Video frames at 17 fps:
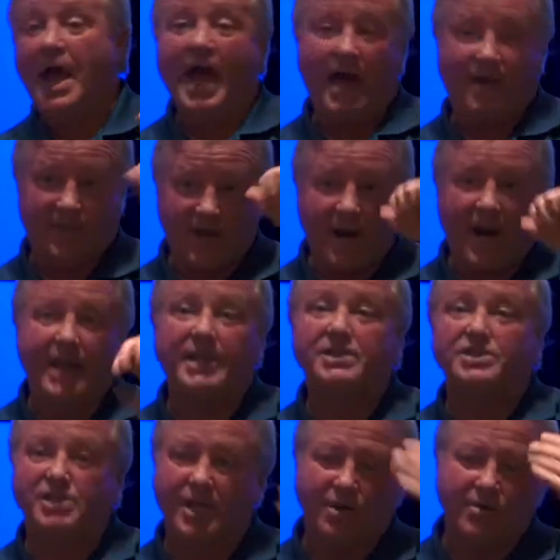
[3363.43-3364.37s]
And then I
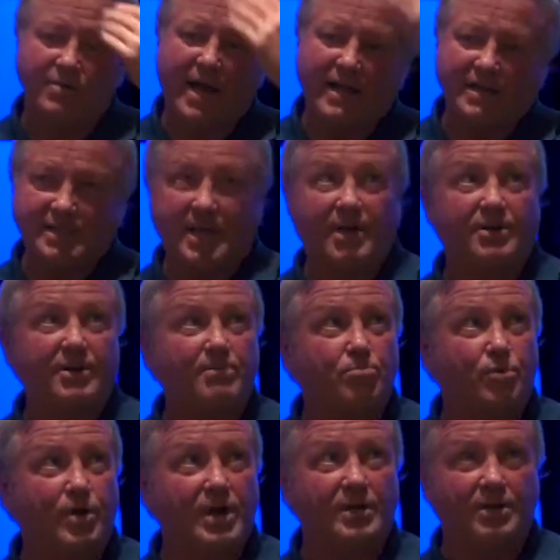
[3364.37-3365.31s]
can tear that down and
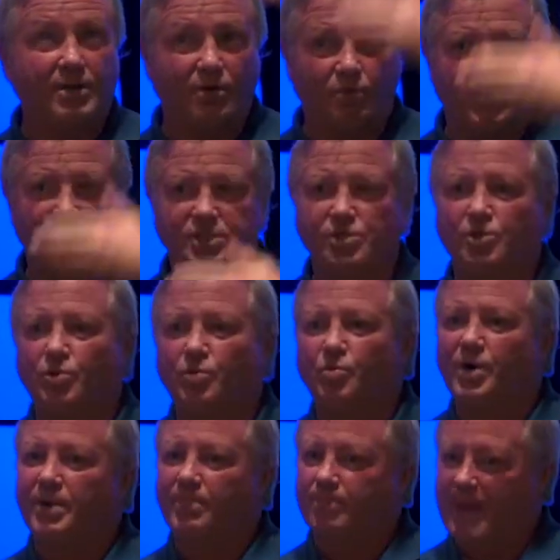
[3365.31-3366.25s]
bring the original
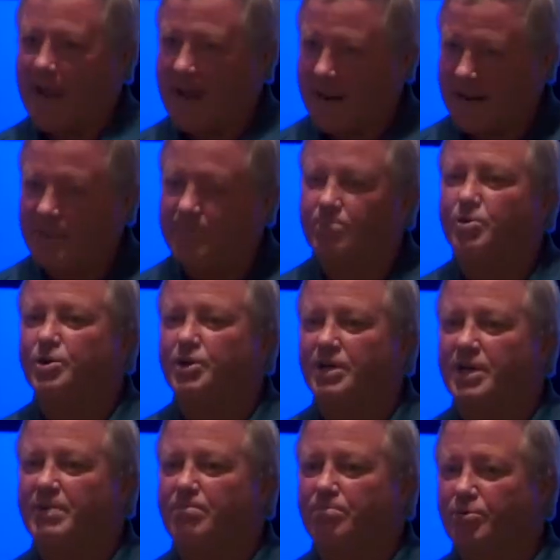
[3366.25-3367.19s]
one back and put
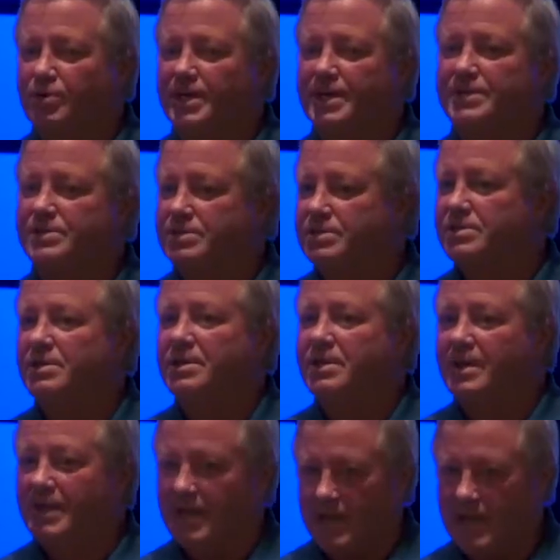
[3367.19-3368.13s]
it in place
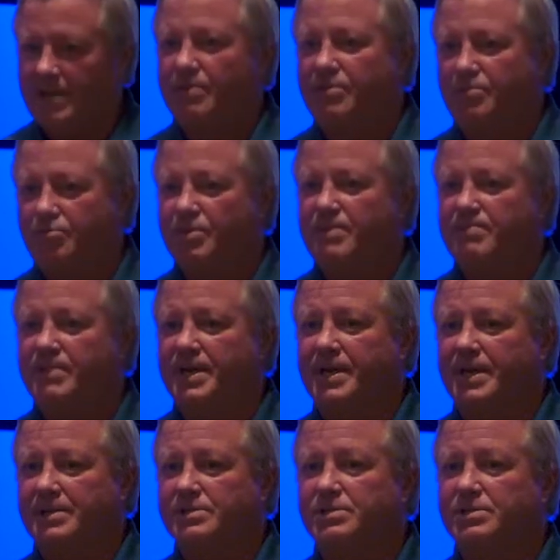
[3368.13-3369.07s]
in three
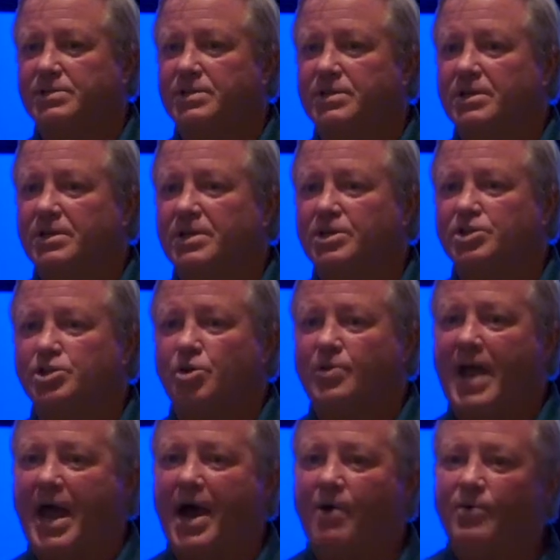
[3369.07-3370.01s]
minutes. So
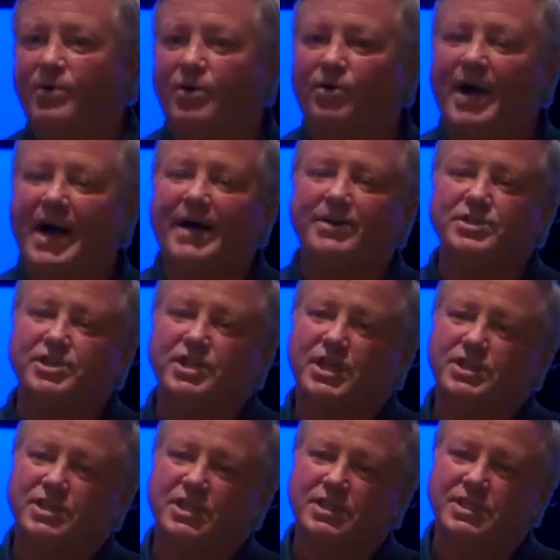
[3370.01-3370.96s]
now it allows
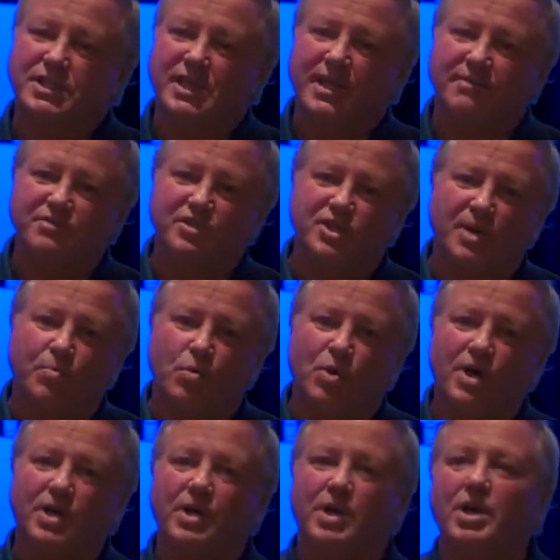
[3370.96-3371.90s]
us, instead of
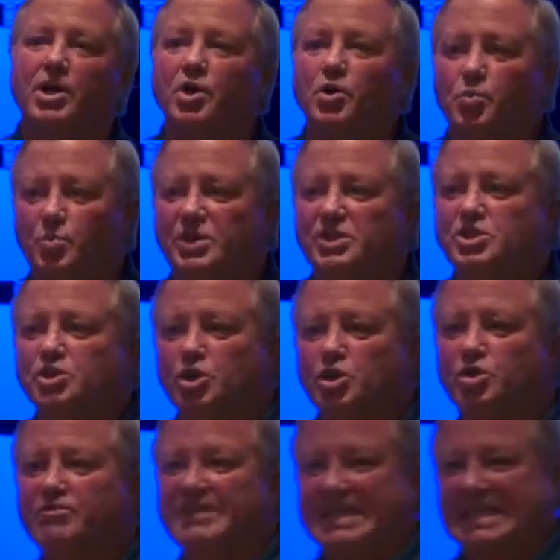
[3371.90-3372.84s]
someone
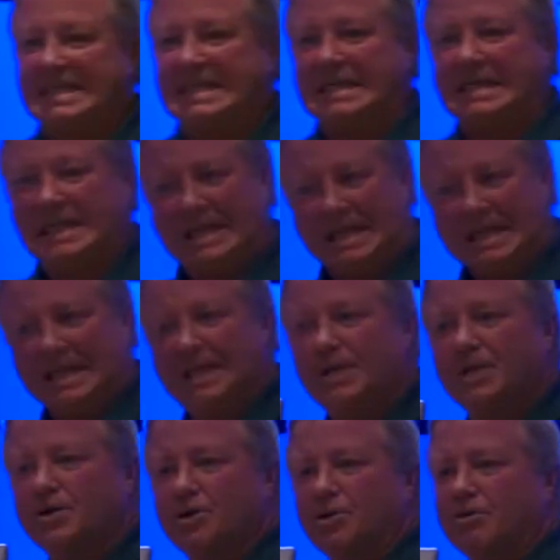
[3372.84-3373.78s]
reserving
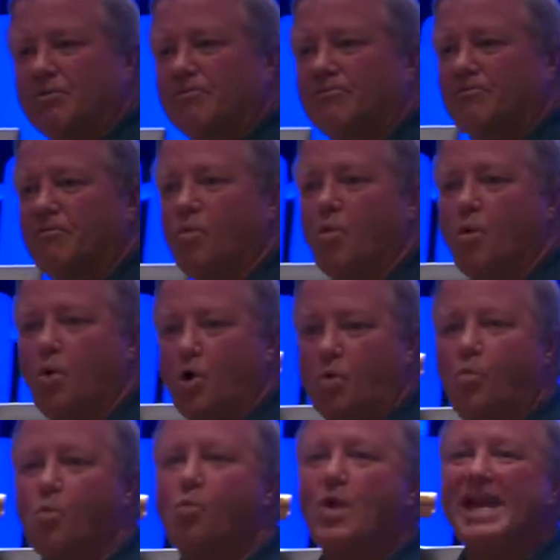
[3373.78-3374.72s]
gear for
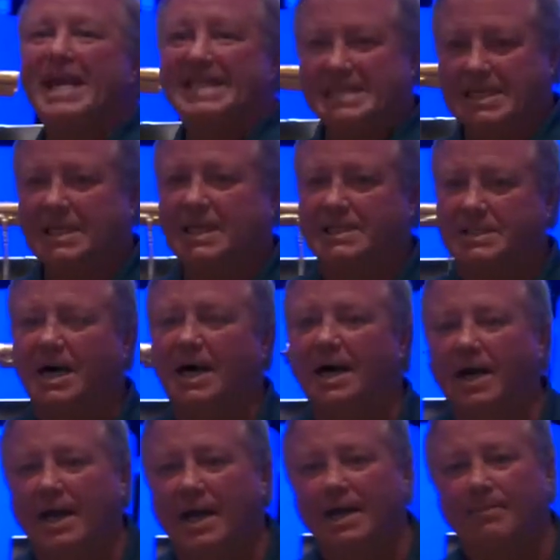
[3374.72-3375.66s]
weeks at a
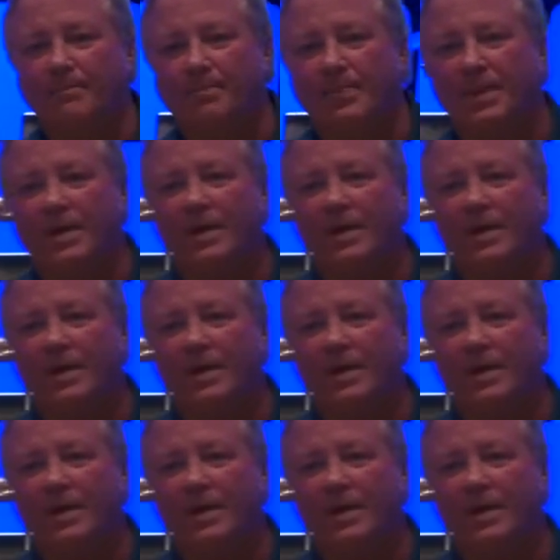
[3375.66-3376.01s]
time,